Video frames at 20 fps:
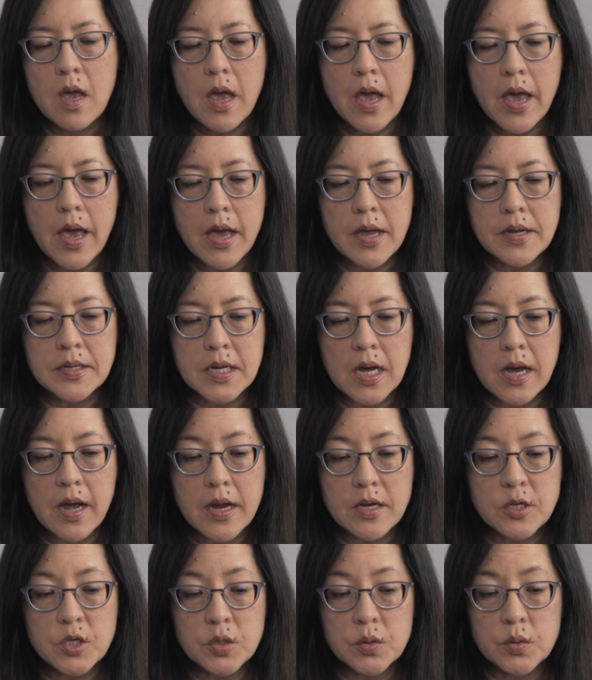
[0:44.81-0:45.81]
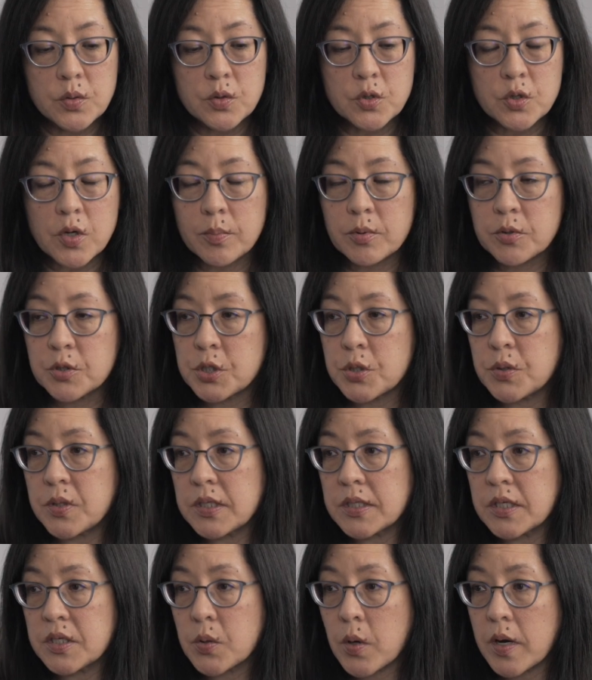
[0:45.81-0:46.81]
And I do
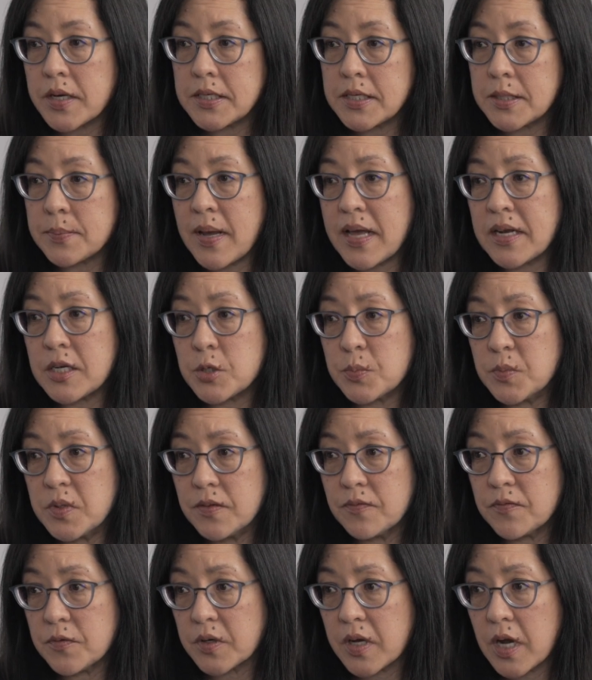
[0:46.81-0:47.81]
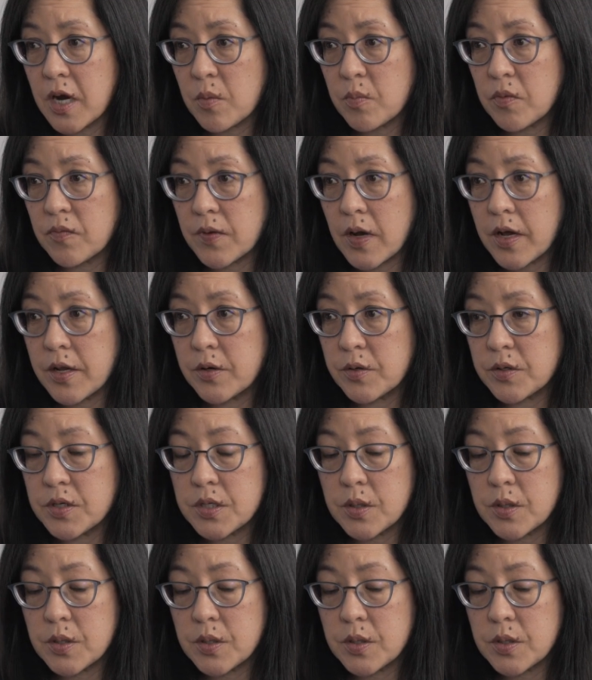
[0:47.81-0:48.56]
troubleshooting and crisis management for care providers.